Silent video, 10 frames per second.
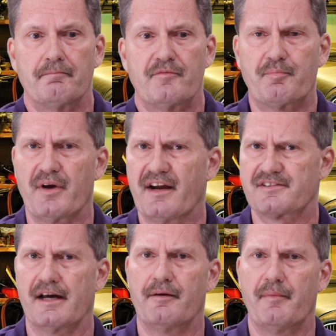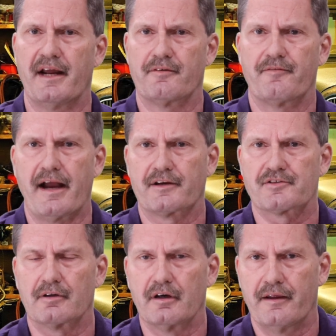Depends on the
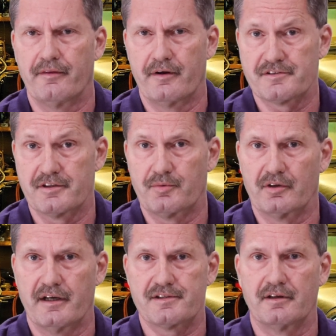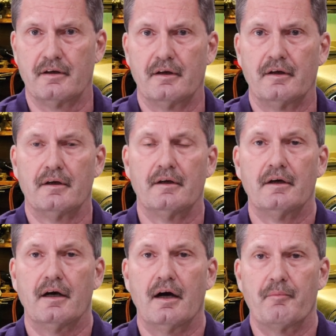manufacturer and their stipulation.
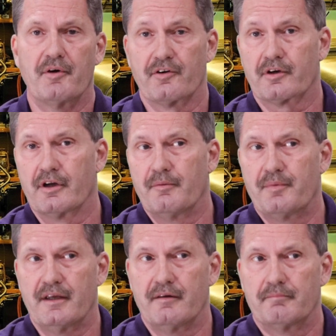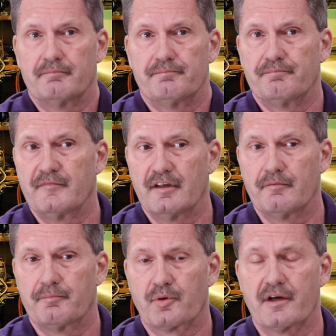But they're going to be
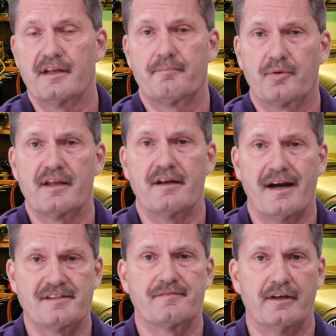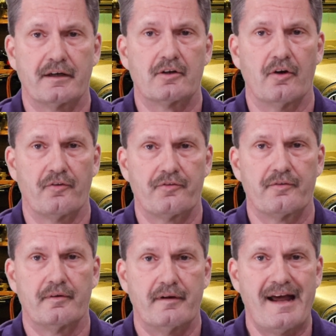pretty nice
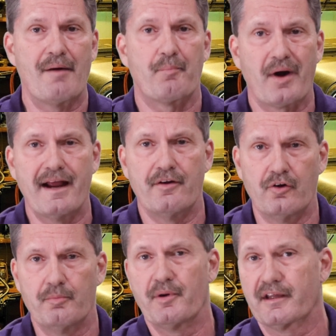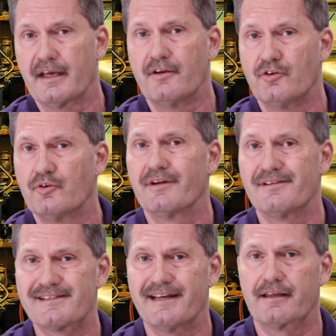vehicles. Not brand new, but again, you
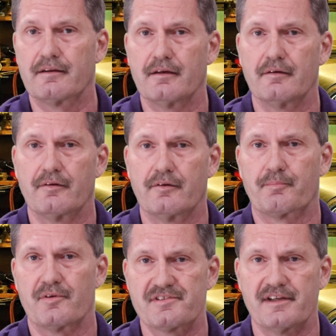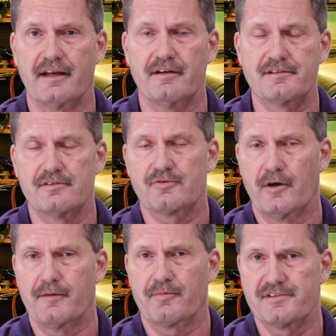didn't take the percentage, the
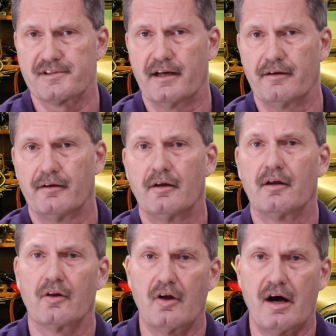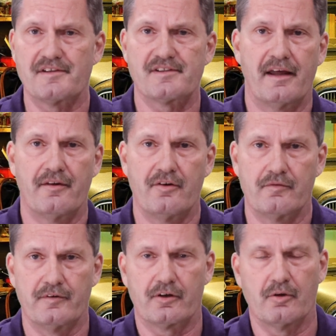20% loss on the
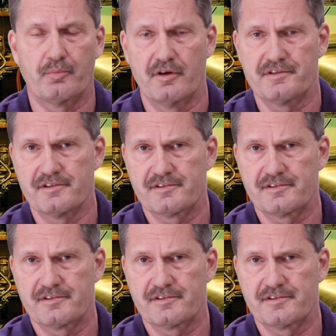new vehicle purchase.